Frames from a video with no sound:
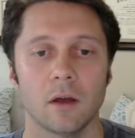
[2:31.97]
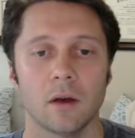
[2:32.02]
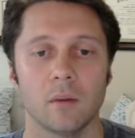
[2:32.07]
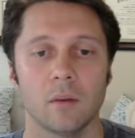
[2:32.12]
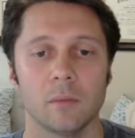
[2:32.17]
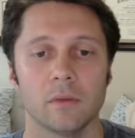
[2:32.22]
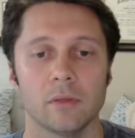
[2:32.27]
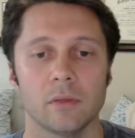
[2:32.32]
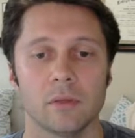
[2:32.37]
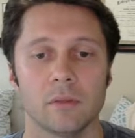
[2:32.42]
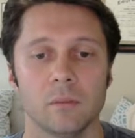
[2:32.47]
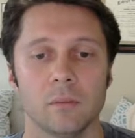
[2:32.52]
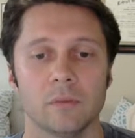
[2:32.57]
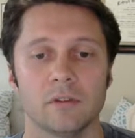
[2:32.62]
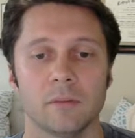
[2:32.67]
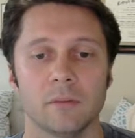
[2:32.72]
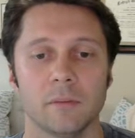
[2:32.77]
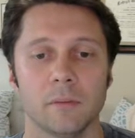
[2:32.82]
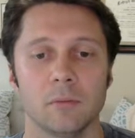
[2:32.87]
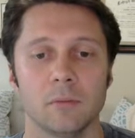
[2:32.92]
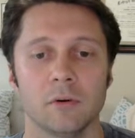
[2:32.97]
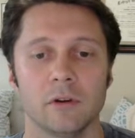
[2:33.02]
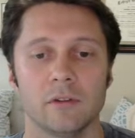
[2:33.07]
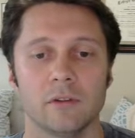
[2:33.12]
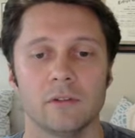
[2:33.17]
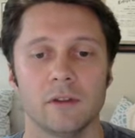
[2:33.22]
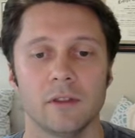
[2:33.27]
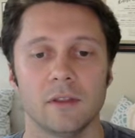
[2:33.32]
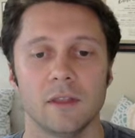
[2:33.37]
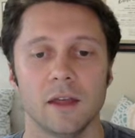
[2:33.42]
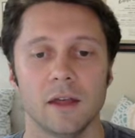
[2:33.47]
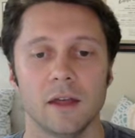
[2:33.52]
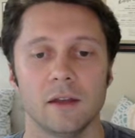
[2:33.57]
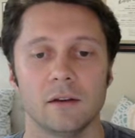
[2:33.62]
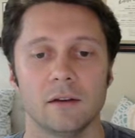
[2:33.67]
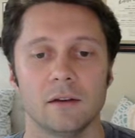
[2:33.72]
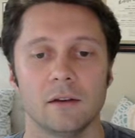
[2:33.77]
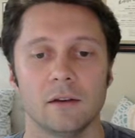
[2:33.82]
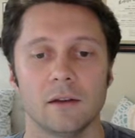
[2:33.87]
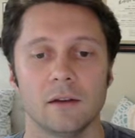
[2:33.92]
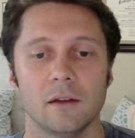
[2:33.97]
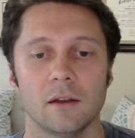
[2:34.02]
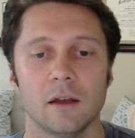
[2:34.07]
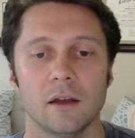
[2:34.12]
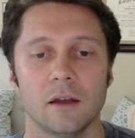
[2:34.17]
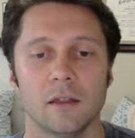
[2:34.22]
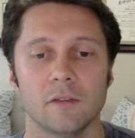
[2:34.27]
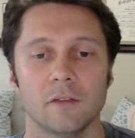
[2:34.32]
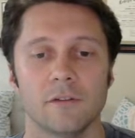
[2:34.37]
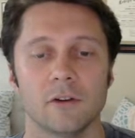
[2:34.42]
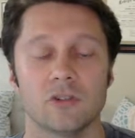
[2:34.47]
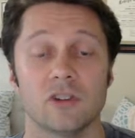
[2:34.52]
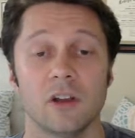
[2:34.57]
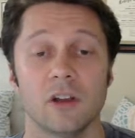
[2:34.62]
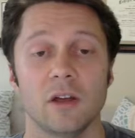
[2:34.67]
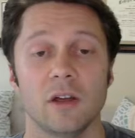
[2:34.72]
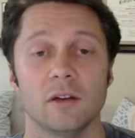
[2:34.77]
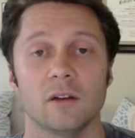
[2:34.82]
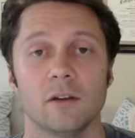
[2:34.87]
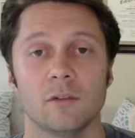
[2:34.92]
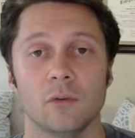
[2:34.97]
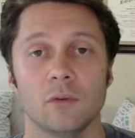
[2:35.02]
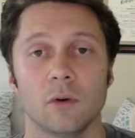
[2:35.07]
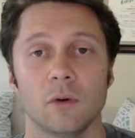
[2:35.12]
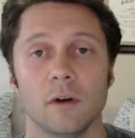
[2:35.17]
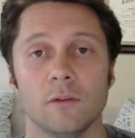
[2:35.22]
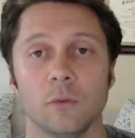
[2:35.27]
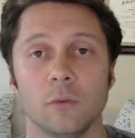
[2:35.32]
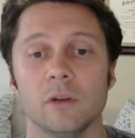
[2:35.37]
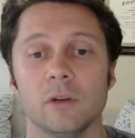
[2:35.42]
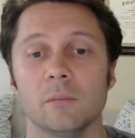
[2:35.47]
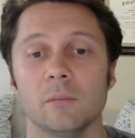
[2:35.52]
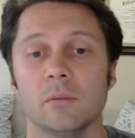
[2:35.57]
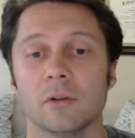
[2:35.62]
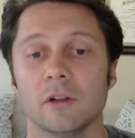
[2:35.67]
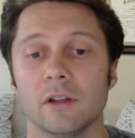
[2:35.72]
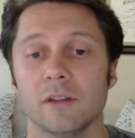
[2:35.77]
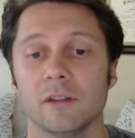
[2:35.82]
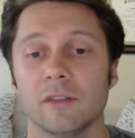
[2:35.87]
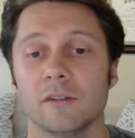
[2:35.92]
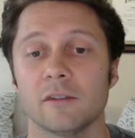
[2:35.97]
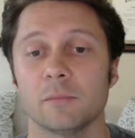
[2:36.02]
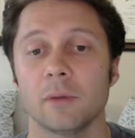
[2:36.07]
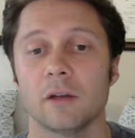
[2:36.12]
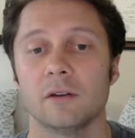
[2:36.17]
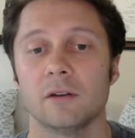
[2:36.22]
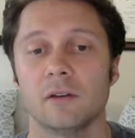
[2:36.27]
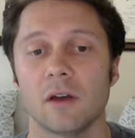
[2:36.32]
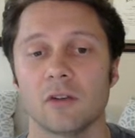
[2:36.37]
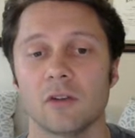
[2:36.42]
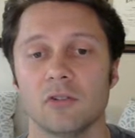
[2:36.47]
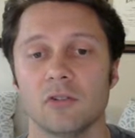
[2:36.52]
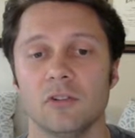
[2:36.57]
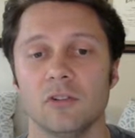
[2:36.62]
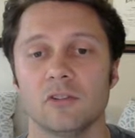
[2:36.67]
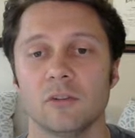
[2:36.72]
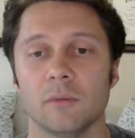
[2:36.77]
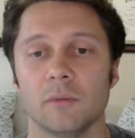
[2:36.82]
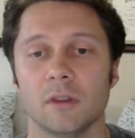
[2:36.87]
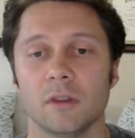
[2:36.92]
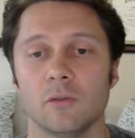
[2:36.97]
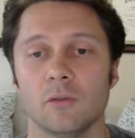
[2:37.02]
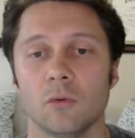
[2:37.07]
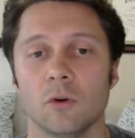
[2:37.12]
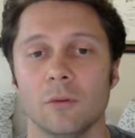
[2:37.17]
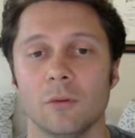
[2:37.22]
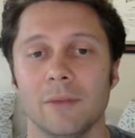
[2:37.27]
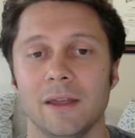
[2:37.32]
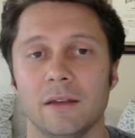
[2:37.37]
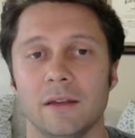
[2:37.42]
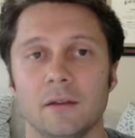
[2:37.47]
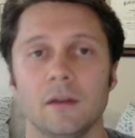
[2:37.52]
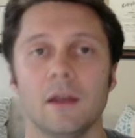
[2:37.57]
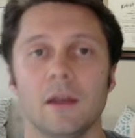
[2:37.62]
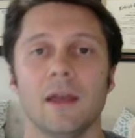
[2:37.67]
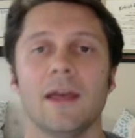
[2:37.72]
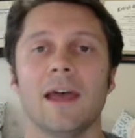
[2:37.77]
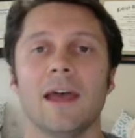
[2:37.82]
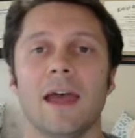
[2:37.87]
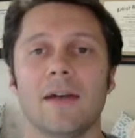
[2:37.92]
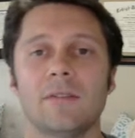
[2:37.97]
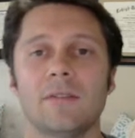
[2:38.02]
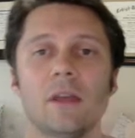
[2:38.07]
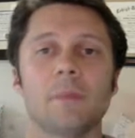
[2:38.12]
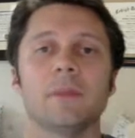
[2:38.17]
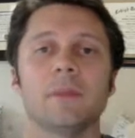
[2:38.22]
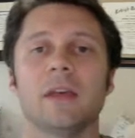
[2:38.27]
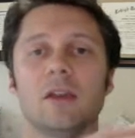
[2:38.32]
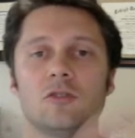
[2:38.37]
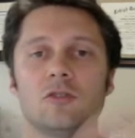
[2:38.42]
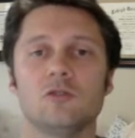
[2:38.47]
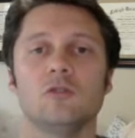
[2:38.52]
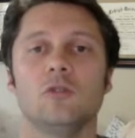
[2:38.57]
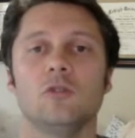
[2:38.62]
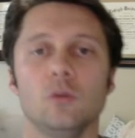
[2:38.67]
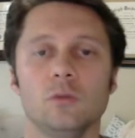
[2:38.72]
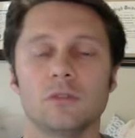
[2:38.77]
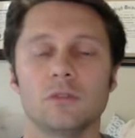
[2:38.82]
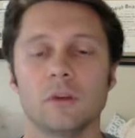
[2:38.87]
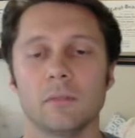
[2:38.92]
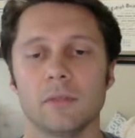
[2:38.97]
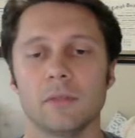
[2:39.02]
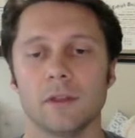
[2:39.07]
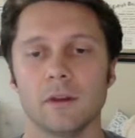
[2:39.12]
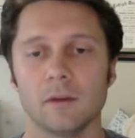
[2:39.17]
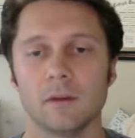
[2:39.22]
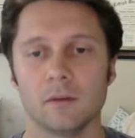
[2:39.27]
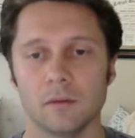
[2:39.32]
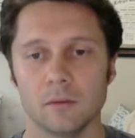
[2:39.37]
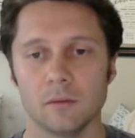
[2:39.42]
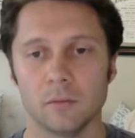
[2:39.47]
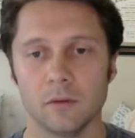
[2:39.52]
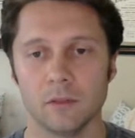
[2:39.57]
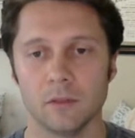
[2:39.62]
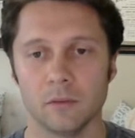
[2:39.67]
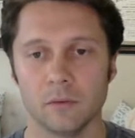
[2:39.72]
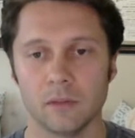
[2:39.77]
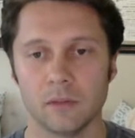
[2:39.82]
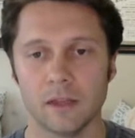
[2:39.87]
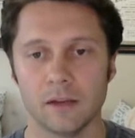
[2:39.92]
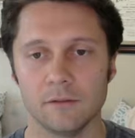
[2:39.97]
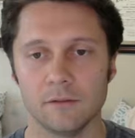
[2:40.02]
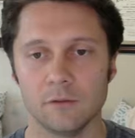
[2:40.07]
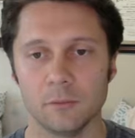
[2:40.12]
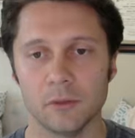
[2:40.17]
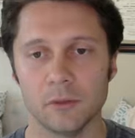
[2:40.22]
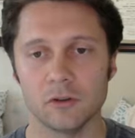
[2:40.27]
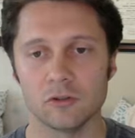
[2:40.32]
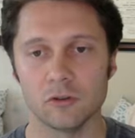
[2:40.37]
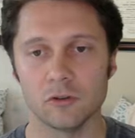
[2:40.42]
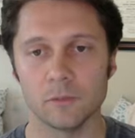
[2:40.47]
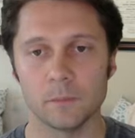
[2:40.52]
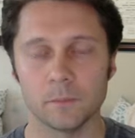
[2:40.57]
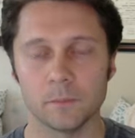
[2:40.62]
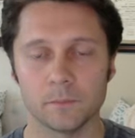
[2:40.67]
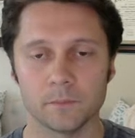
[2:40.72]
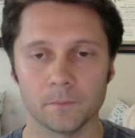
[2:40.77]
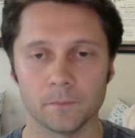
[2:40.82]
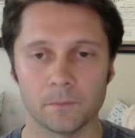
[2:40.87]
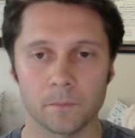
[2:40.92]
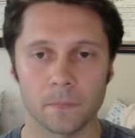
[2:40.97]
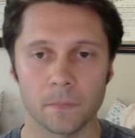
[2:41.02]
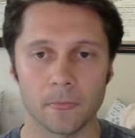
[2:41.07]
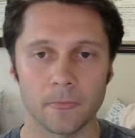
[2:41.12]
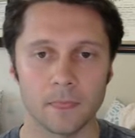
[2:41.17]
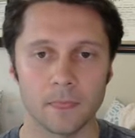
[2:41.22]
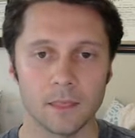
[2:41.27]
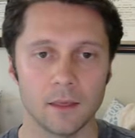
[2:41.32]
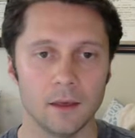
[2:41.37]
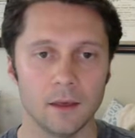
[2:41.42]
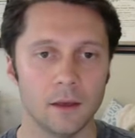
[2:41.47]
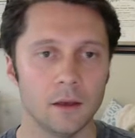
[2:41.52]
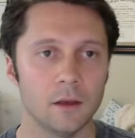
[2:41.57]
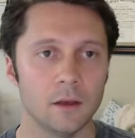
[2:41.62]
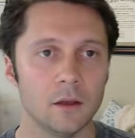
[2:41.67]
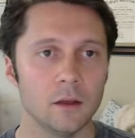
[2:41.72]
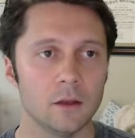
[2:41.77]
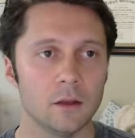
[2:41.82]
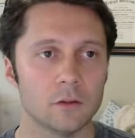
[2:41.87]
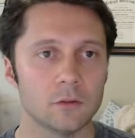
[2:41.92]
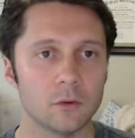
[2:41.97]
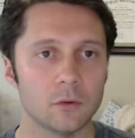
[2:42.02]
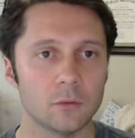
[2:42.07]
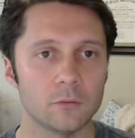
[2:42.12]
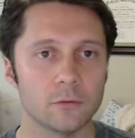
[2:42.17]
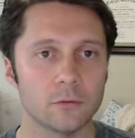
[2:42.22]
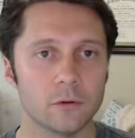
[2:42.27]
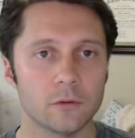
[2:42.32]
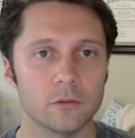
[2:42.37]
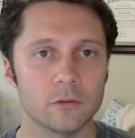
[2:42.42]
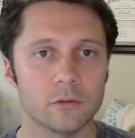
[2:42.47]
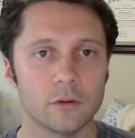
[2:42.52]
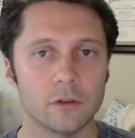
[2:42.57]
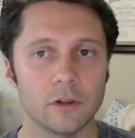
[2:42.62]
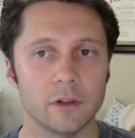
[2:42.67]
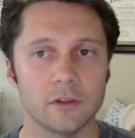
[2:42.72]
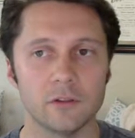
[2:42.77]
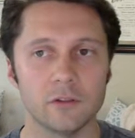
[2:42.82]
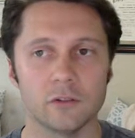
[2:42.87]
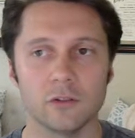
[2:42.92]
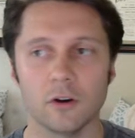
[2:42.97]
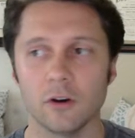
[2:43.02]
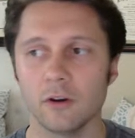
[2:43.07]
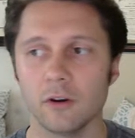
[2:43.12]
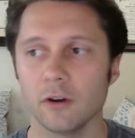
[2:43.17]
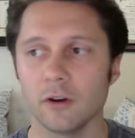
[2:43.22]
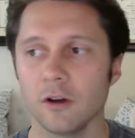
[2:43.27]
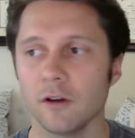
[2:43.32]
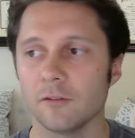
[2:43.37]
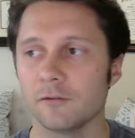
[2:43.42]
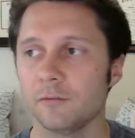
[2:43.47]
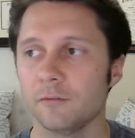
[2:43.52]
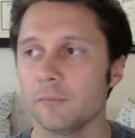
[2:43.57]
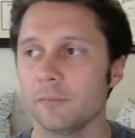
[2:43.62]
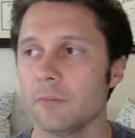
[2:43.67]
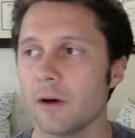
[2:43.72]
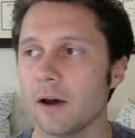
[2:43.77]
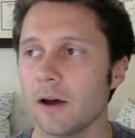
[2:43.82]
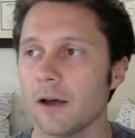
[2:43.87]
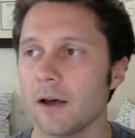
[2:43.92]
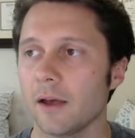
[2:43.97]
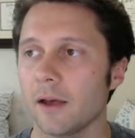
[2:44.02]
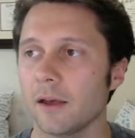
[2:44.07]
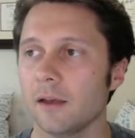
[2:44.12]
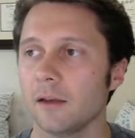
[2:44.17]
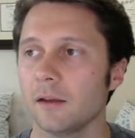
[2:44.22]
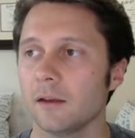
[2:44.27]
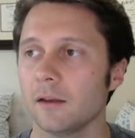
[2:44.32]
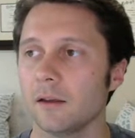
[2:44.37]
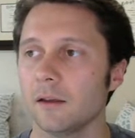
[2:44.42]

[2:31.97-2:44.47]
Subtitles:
with some inputs, and then the functionality of when you click this button to actually submit the form and have the application do something with that information. So first, let's start off by